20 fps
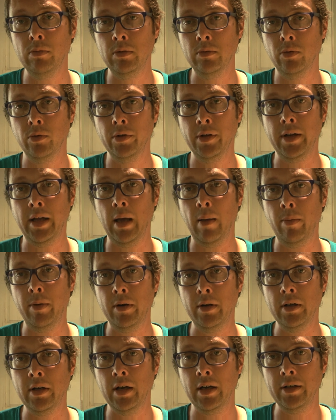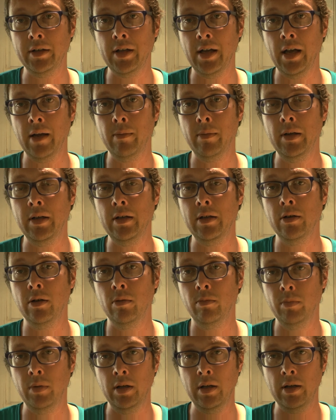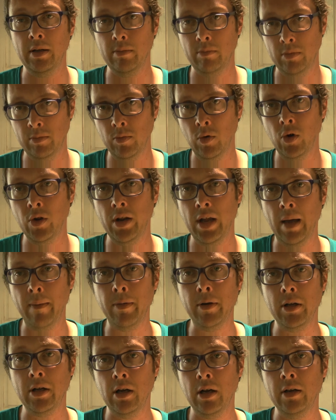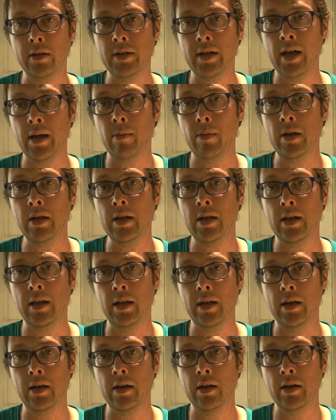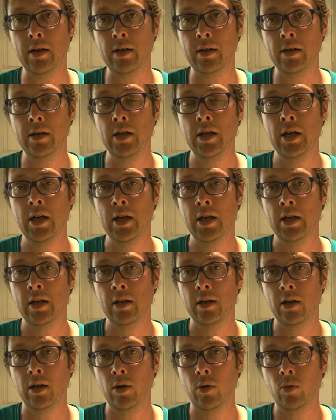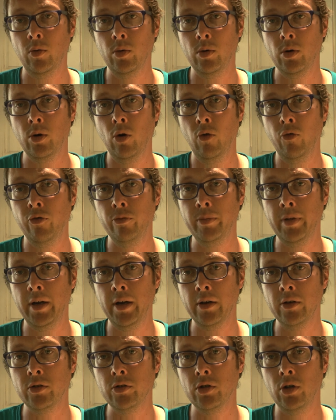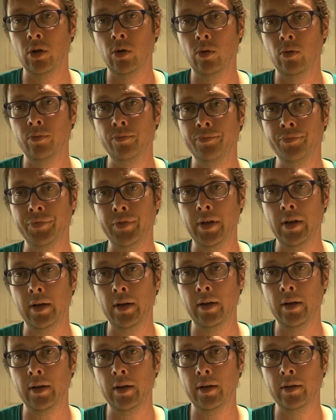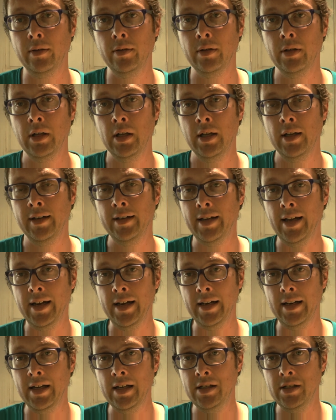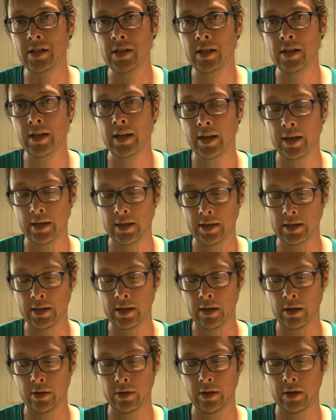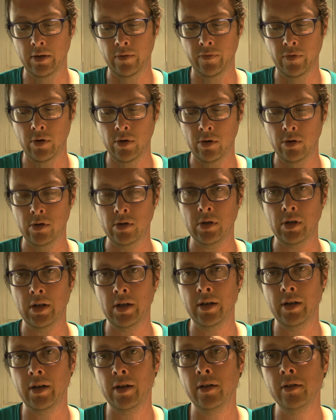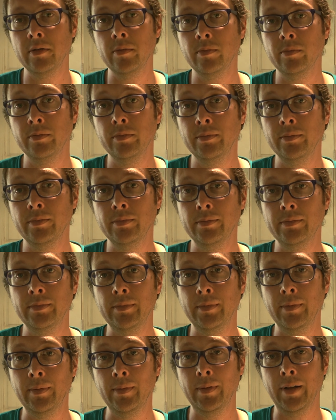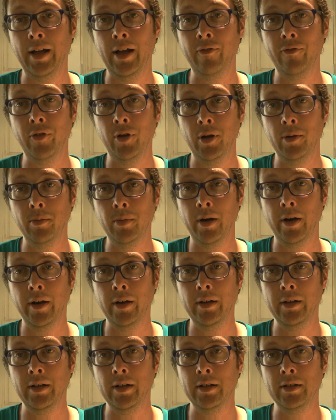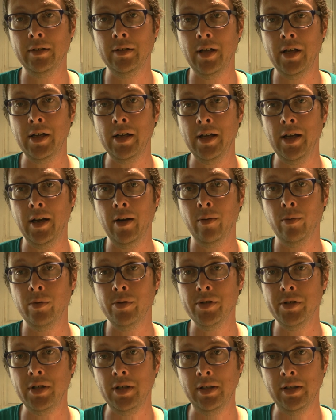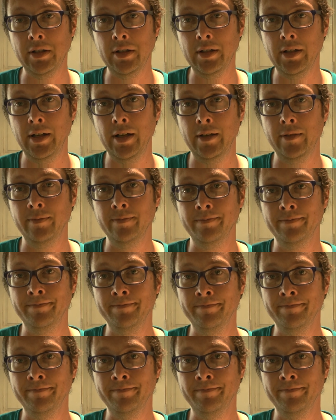be more than happy to contact me. You know, be more than happy to contact me, and uh, we'll go from there. So take it easy, and until then, folks, have fun modeling and take care. We'll see you down the line.